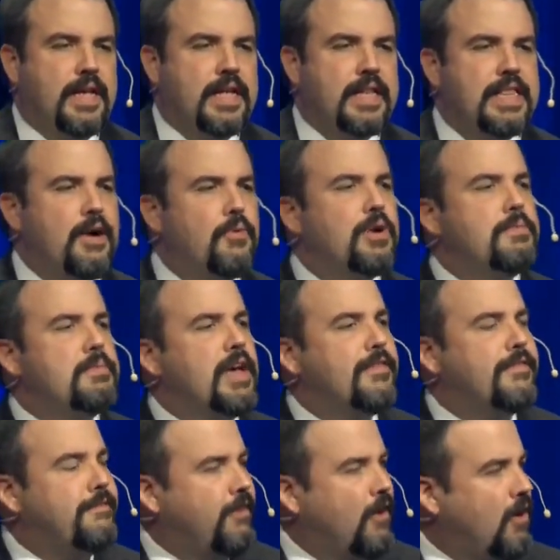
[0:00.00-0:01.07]
And that we may
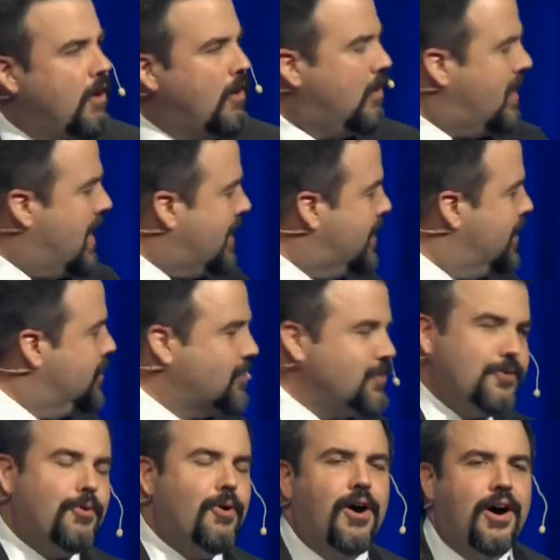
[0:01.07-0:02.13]
fall at his
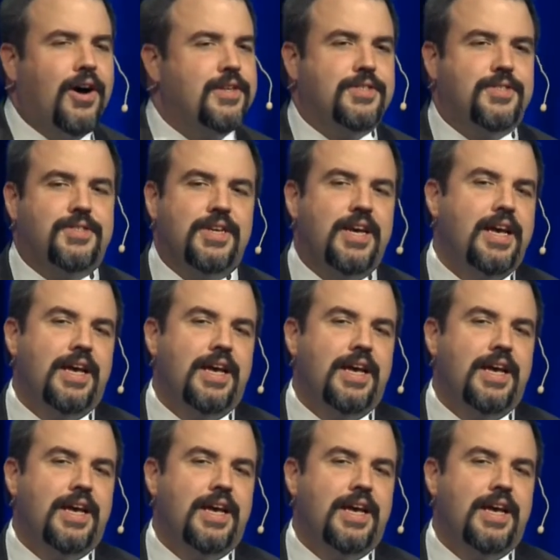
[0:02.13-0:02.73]
cross